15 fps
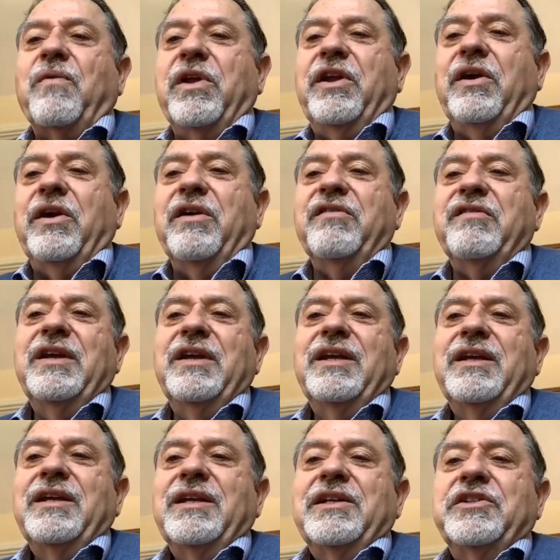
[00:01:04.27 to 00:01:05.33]
years.
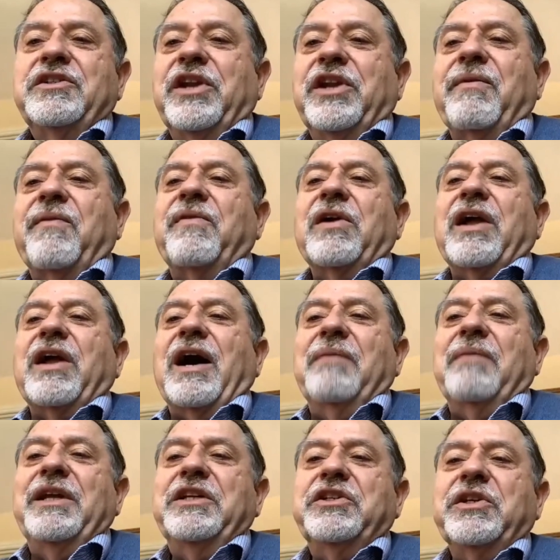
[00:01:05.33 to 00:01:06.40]
She never forgot
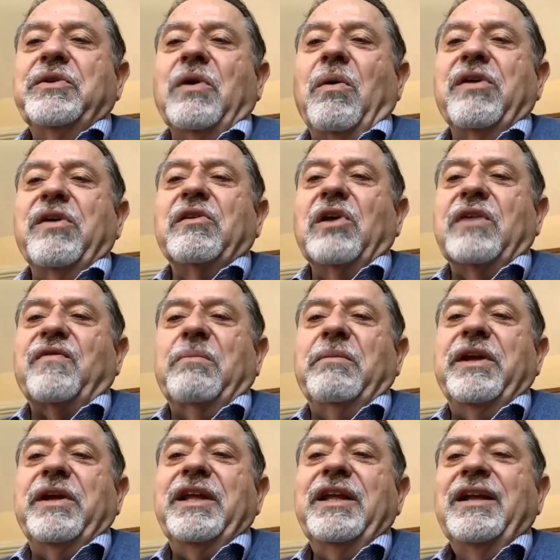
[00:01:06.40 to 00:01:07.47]
me. She always looked for
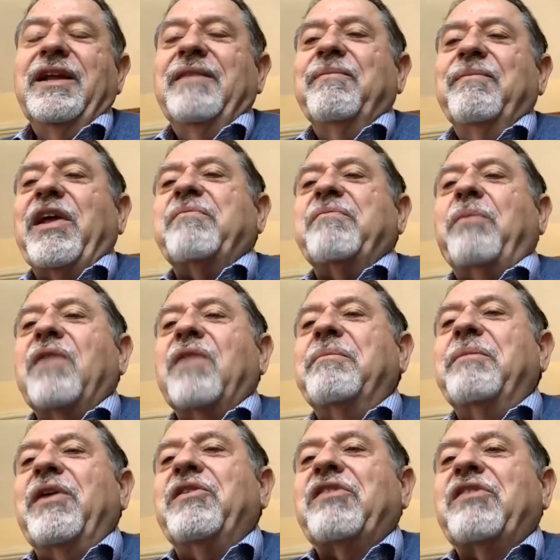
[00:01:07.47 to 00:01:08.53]
me. That's part of a
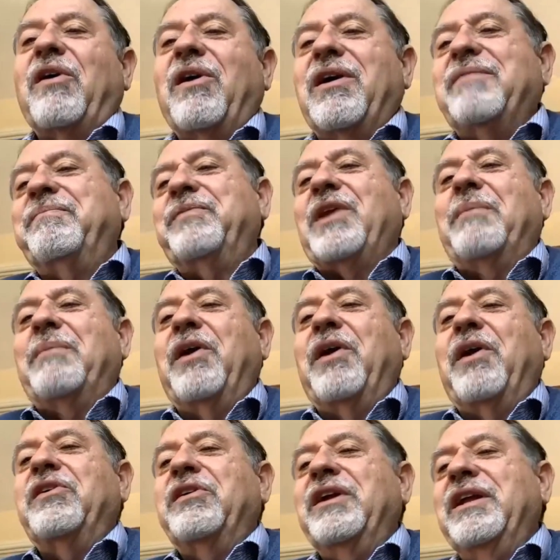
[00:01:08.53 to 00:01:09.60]
mother's heart. A
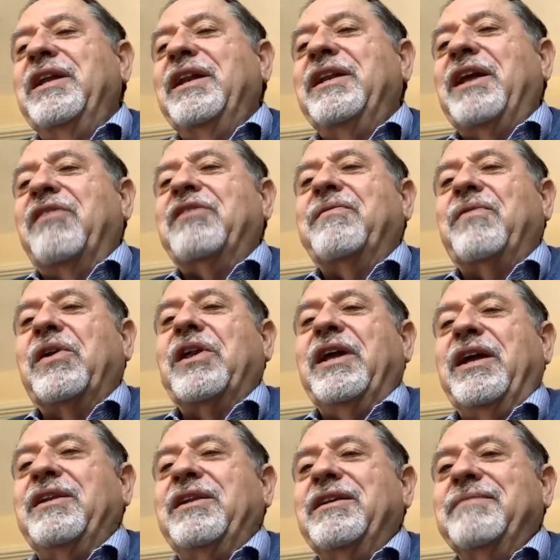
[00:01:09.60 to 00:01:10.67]
mother doesn't
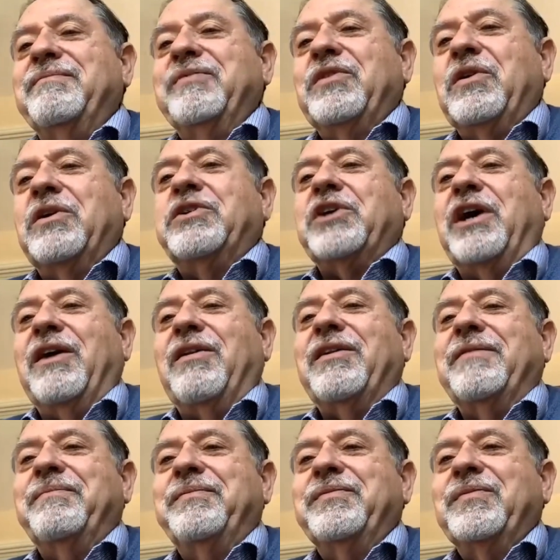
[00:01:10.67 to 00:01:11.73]
forget her child.
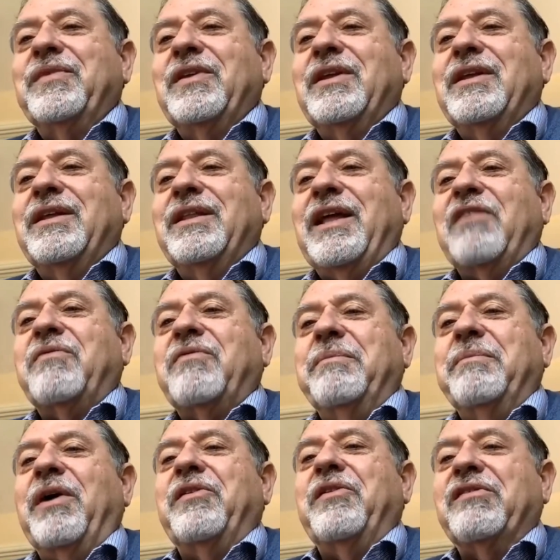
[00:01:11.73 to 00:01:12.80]
That's what a
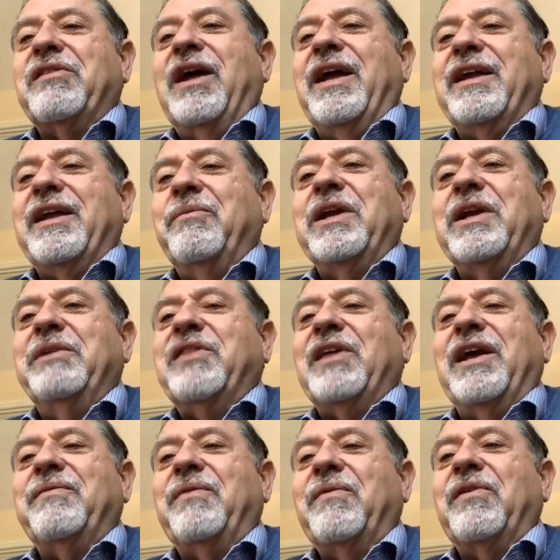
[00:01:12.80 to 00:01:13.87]
mother is like. We can be
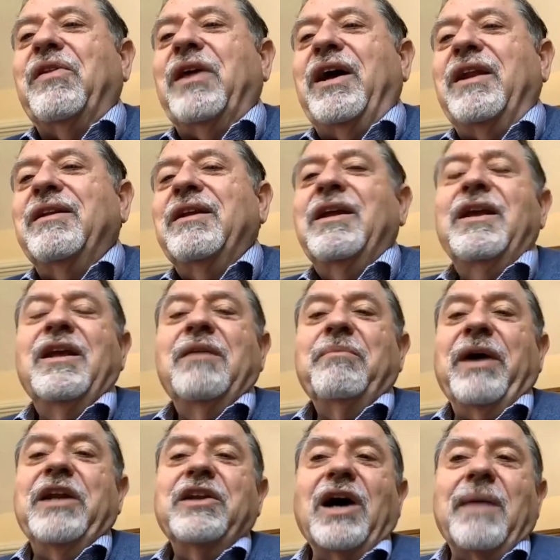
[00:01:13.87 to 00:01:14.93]
thankful for that. My
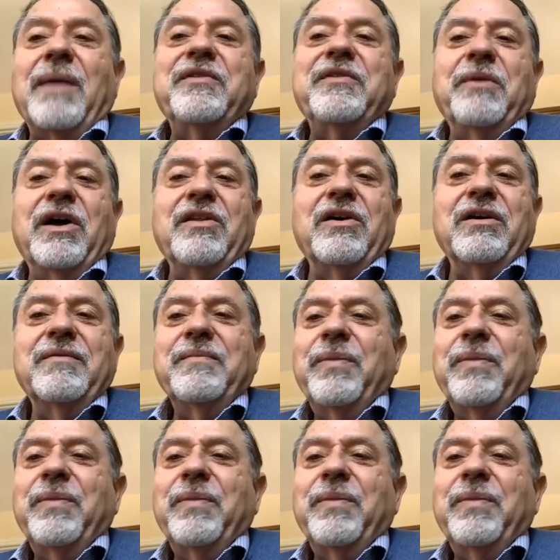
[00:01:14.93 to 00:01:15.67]
adoptive mother